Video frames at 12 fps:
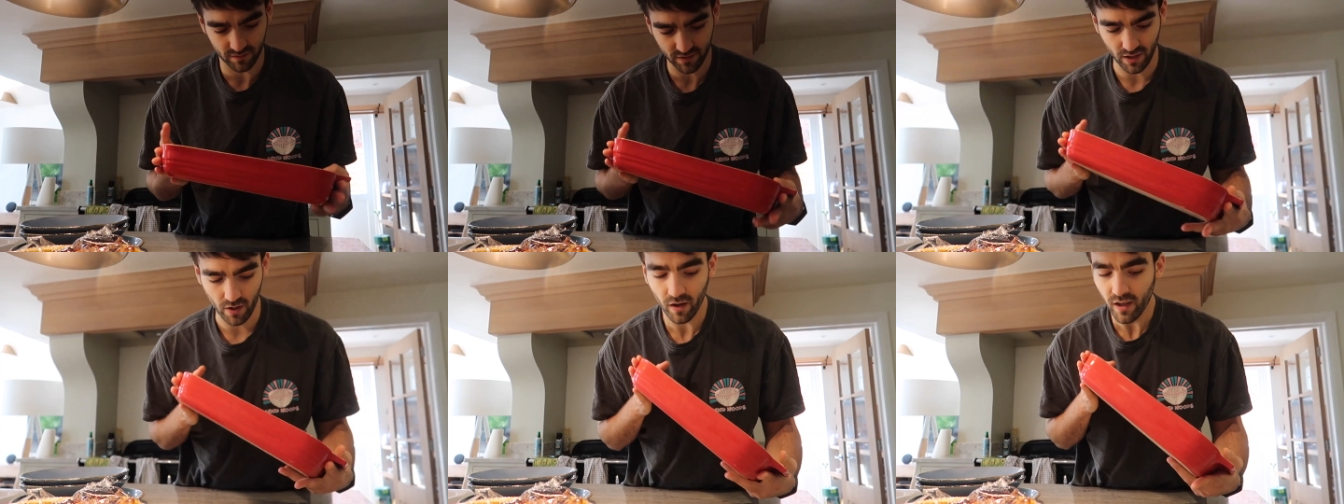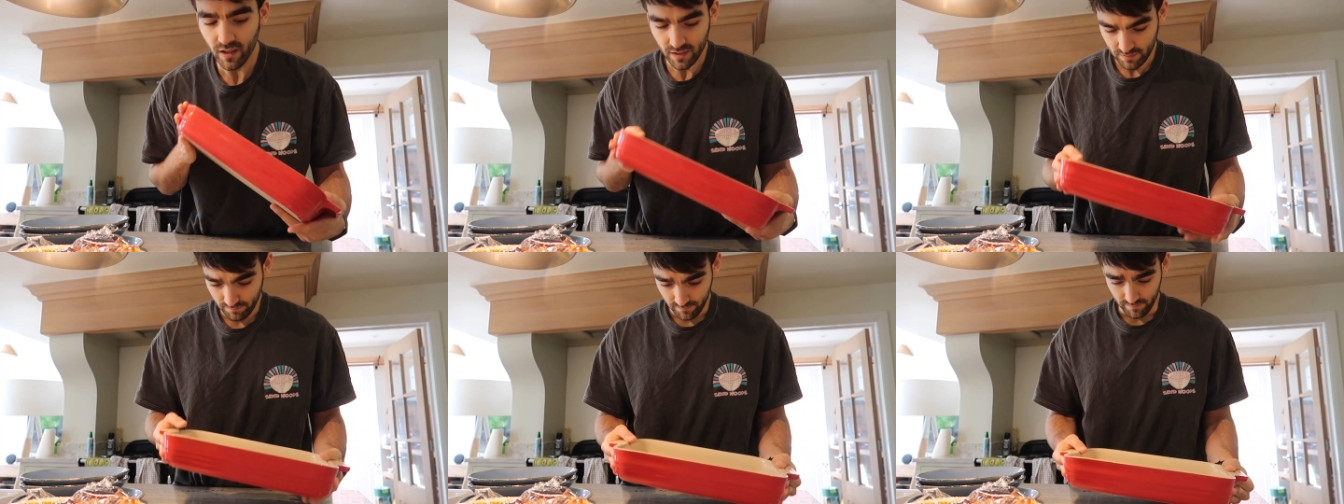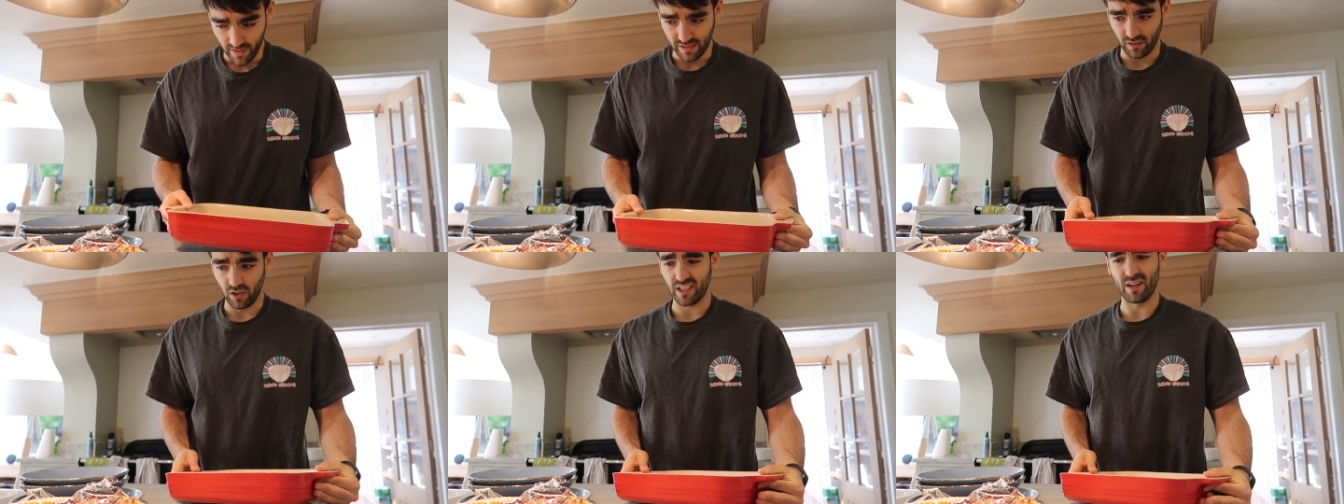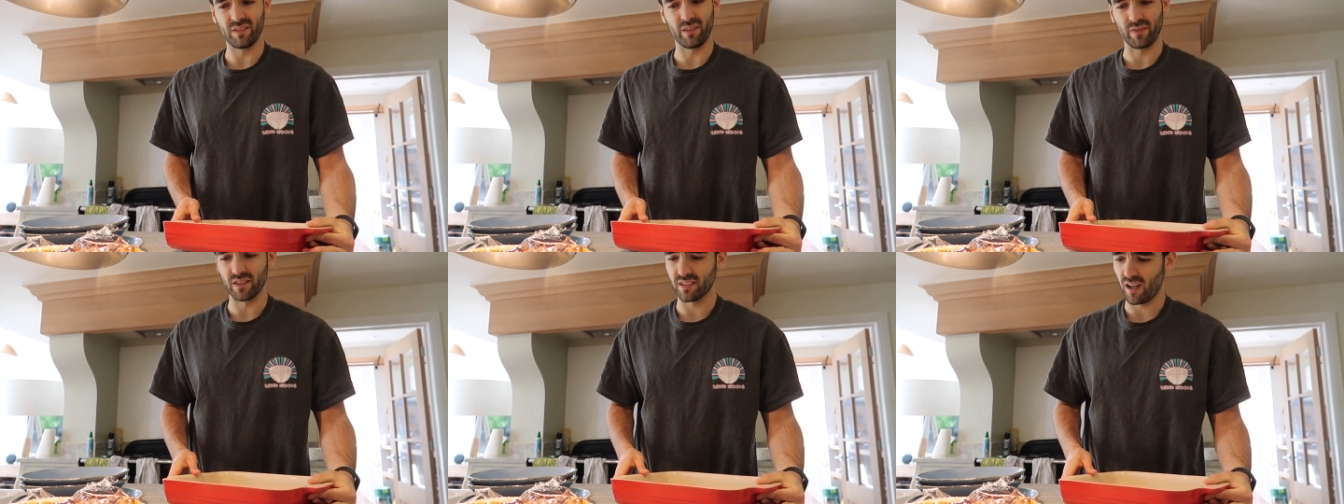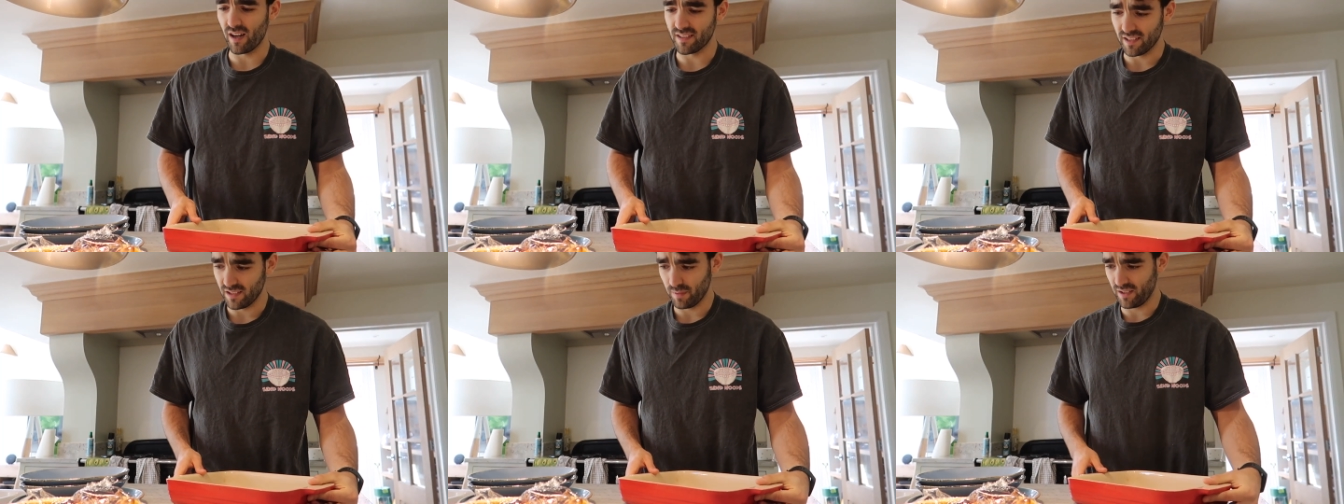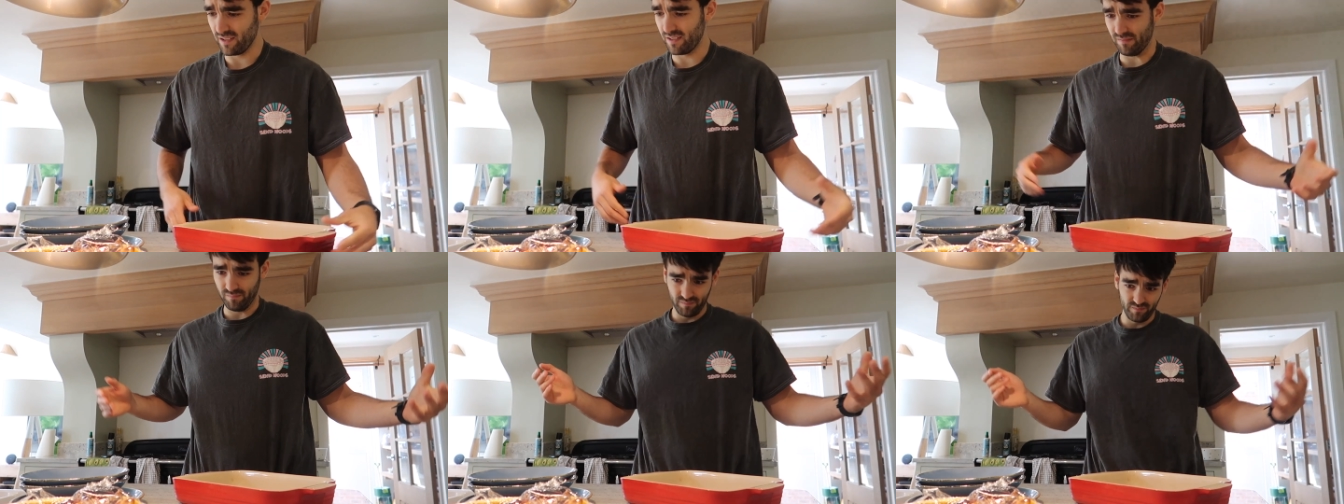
So it's good to have different sizes because